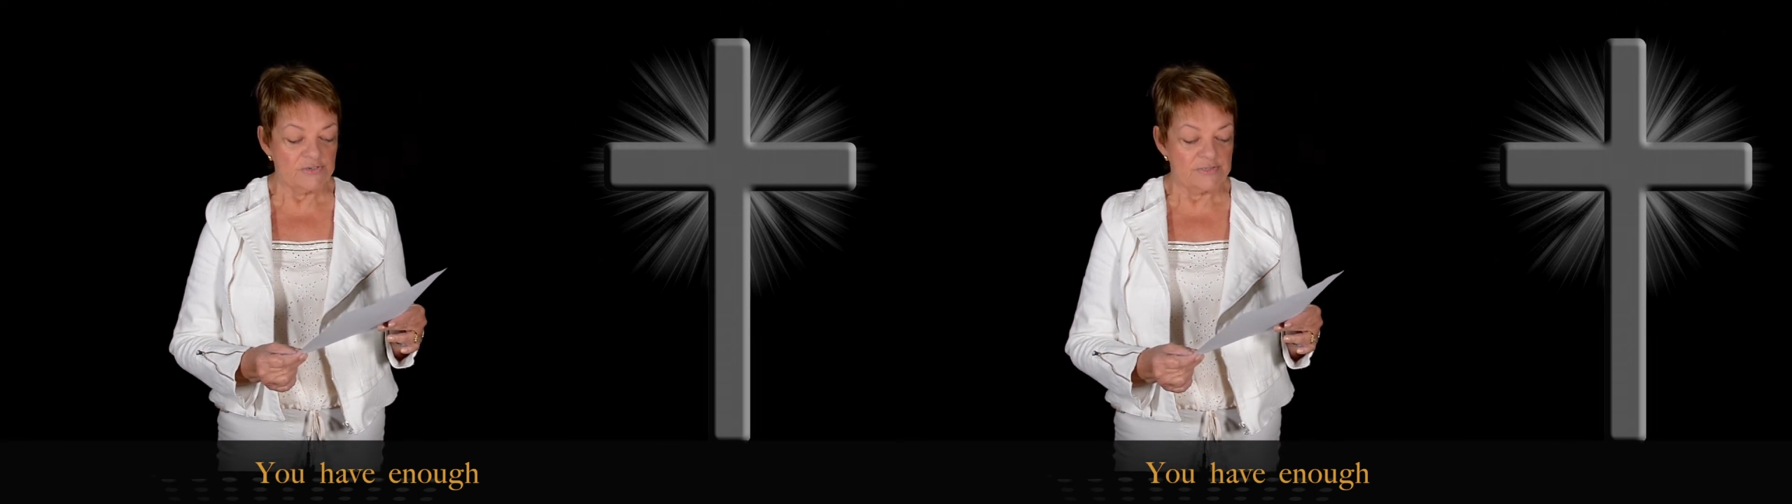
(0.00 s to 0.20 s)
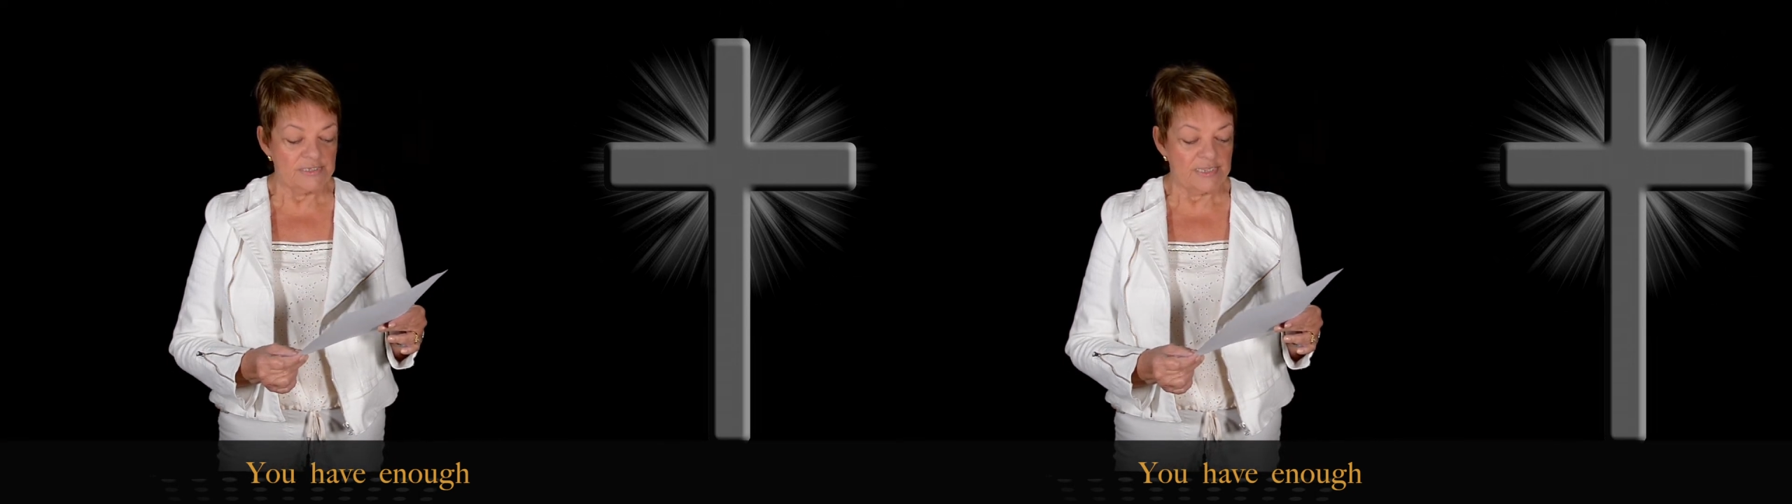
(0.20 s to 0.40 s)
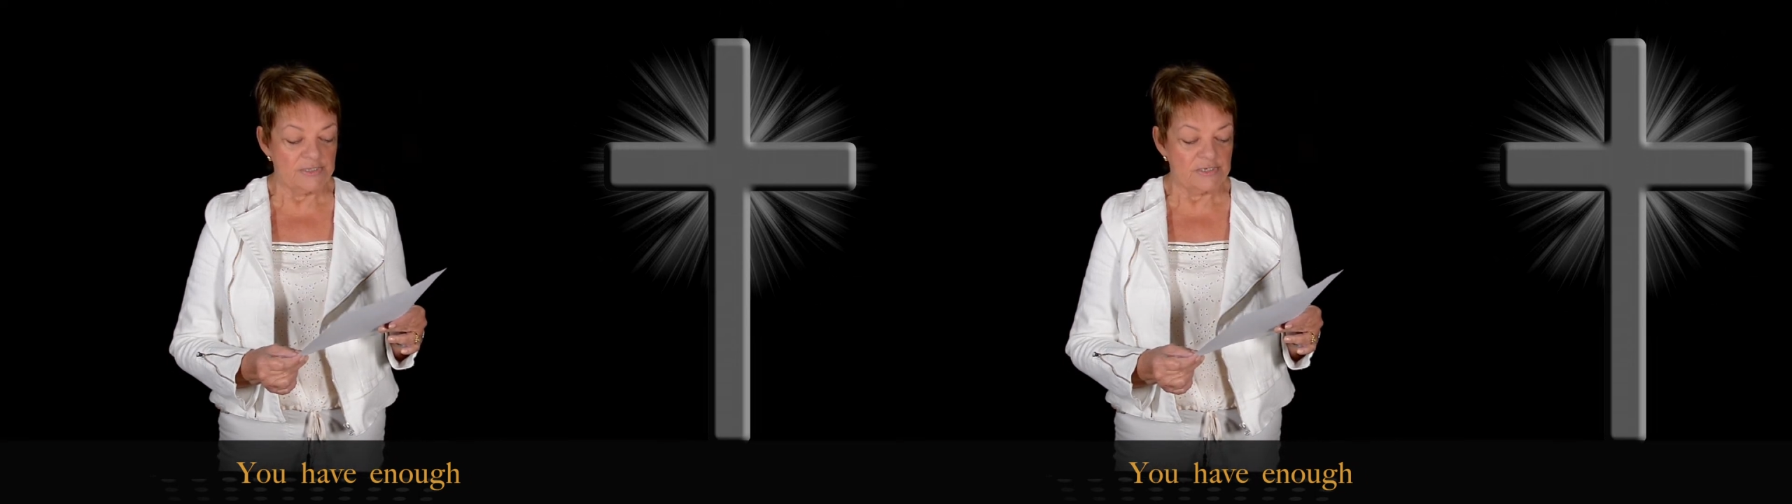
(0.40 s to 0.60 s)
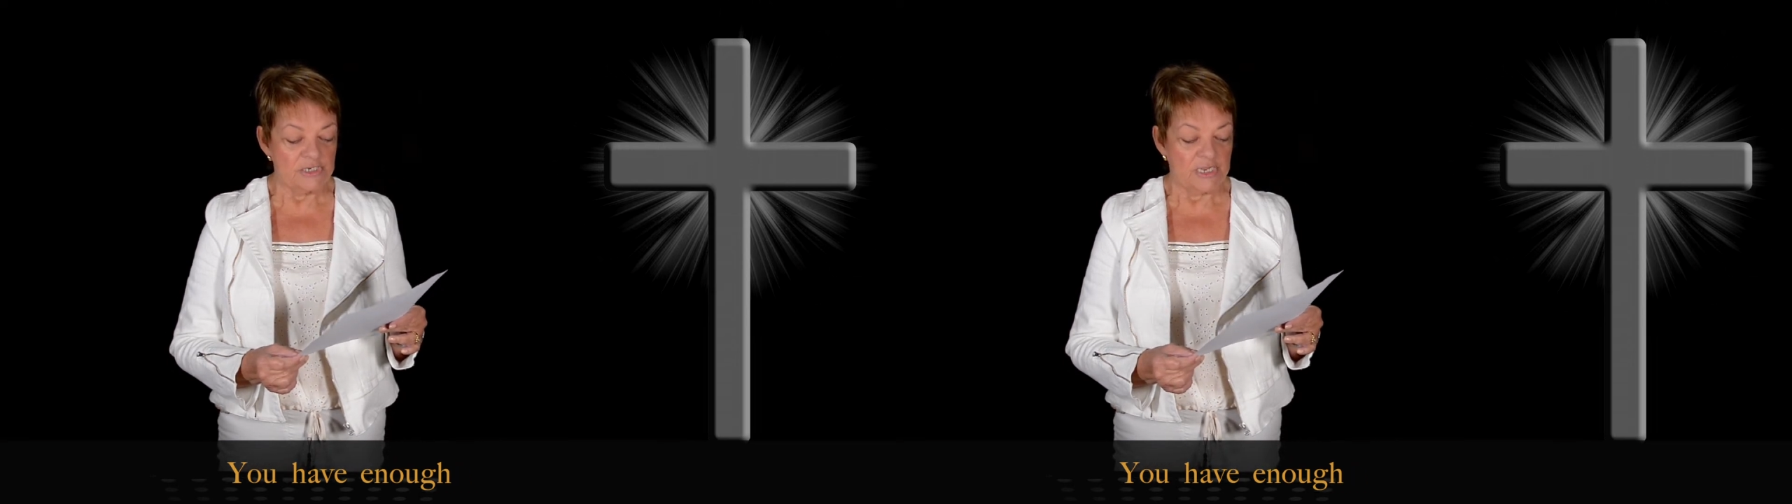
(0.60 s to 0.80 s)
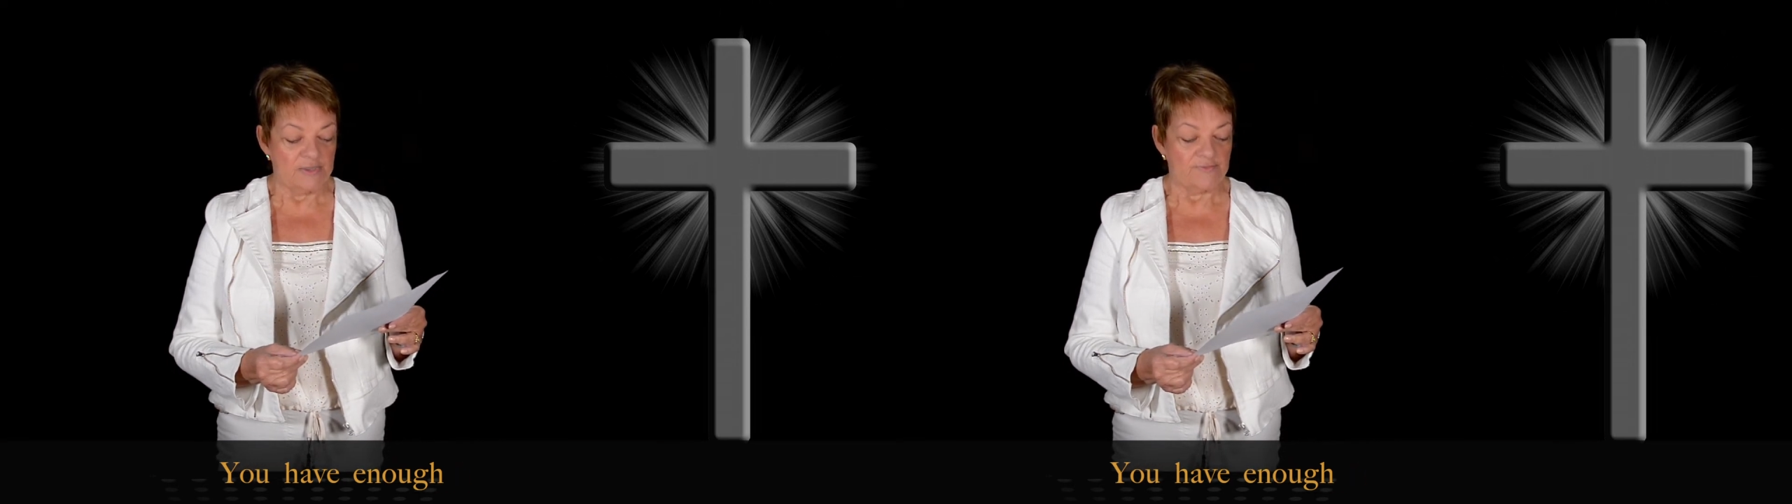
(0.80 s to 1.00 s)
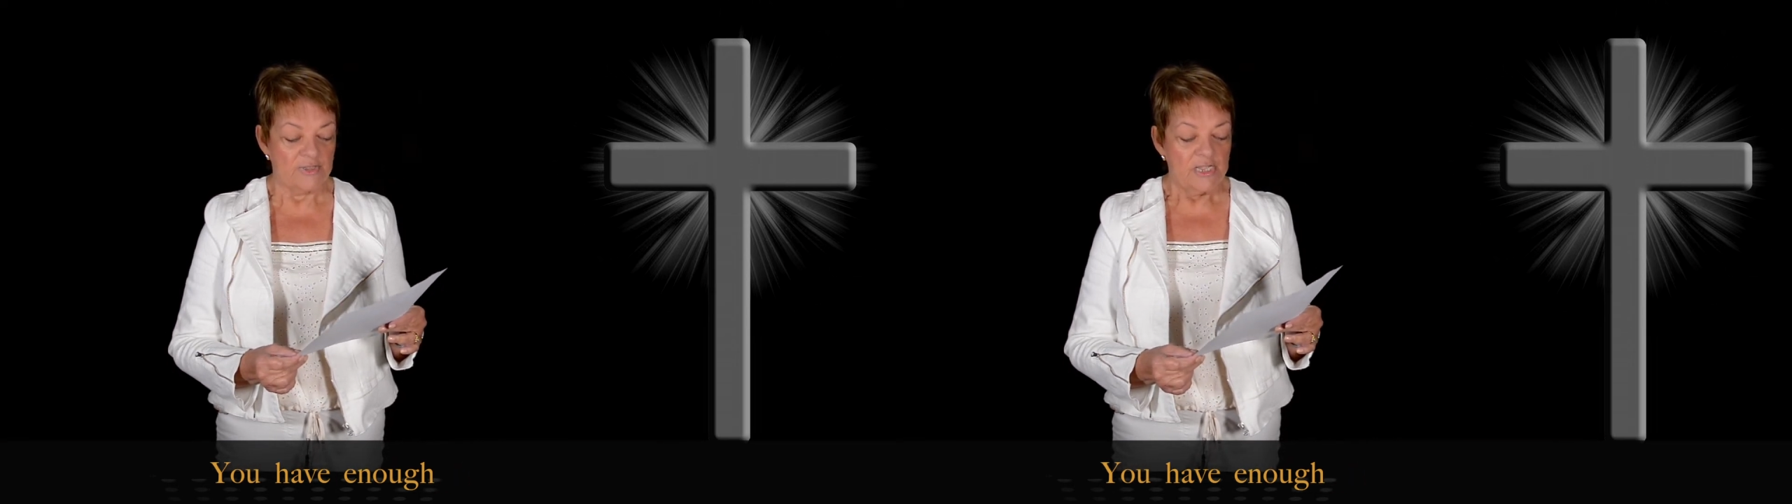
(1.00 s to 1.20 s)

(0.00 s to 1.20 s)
you," said the chief.